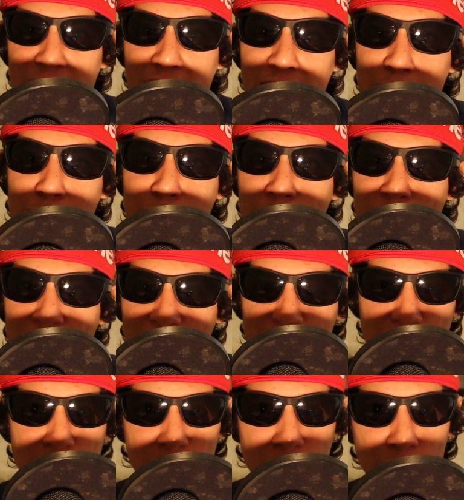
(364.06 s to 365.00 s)
side, bro.
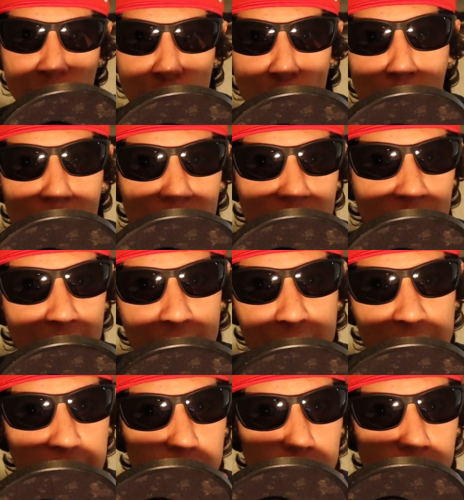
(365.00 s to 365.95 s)
Like, there's open
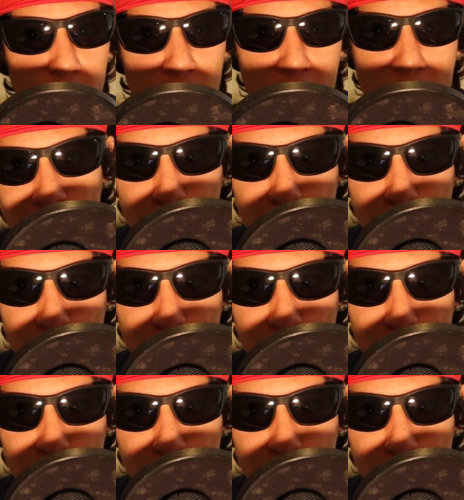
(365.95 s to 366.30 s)
chairs everywhere,